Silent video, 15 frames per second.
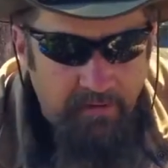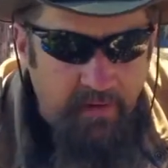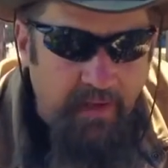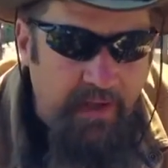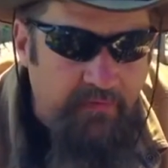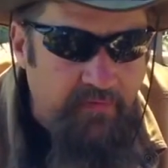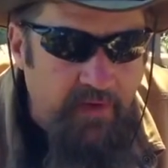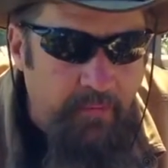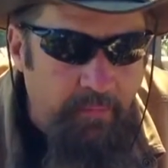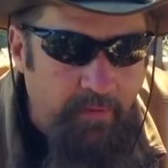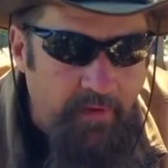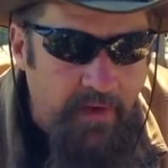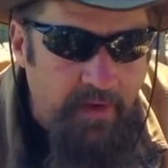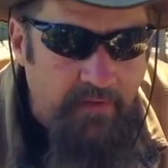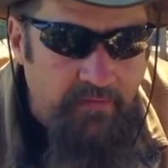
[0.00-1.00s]
the last couple
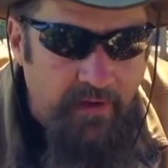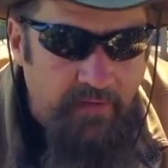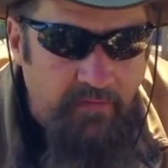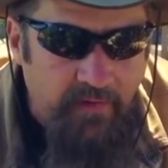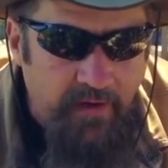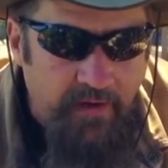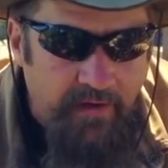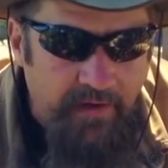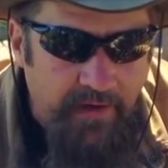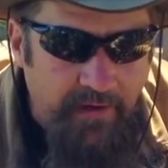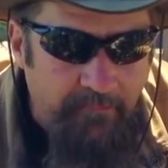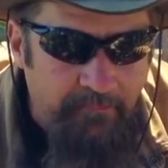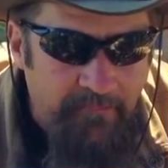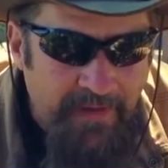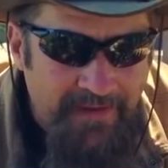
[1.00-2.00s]
of days outside of
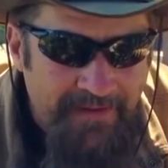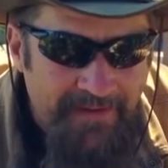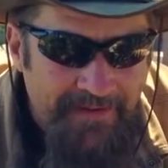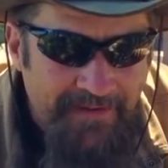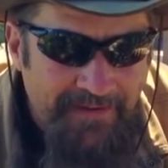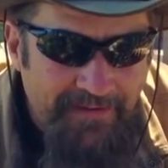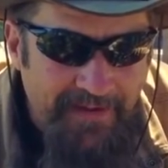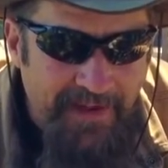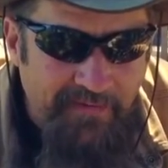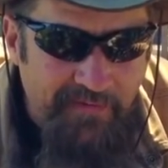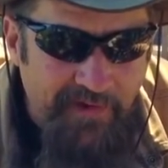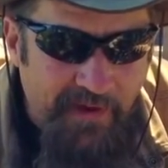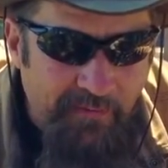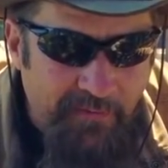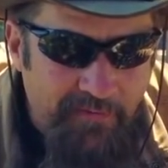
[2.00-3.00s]
camp. And last
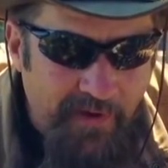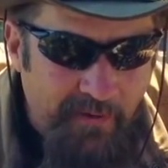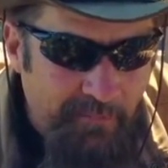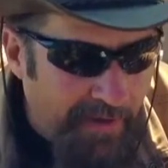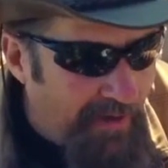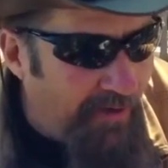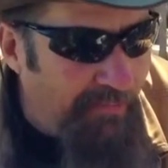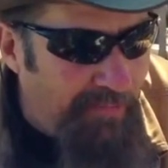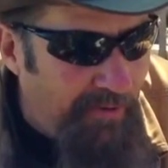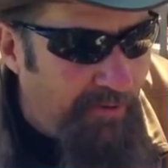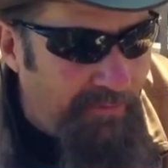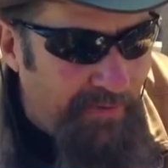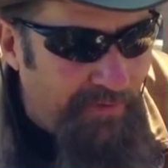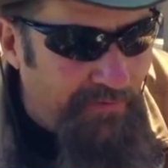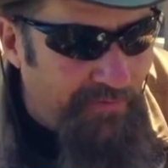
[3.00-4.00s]
night we saw a big old bull
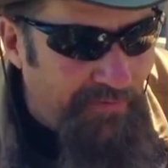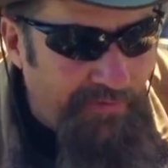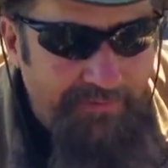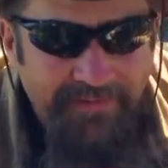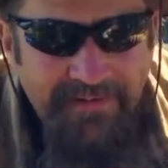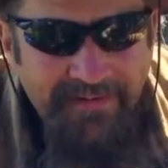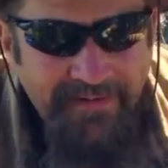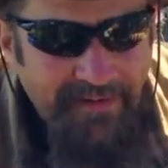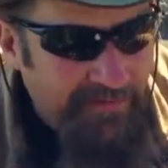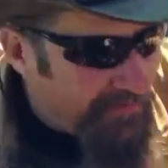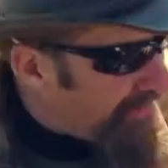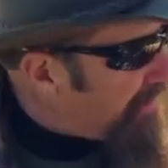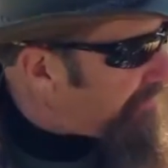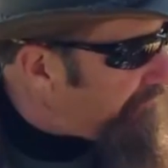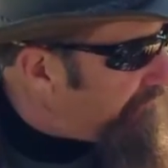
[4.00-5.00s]
moose. So it's a lot of